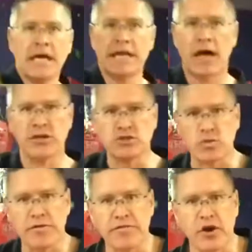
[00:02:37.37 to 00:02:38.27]
Now this
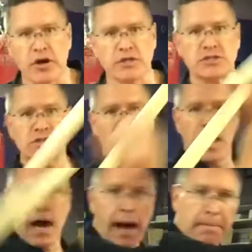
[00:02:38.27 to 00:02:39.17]
reverse,
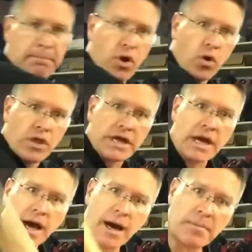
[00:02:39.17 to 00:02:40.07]
I'm
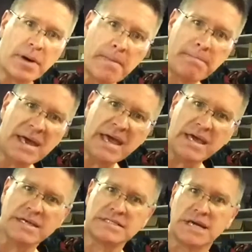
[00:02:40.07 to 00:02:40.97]
pulling up
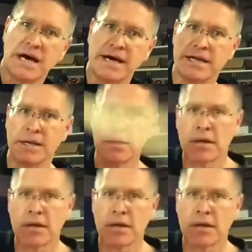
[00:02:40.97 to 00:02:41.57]
pinky side,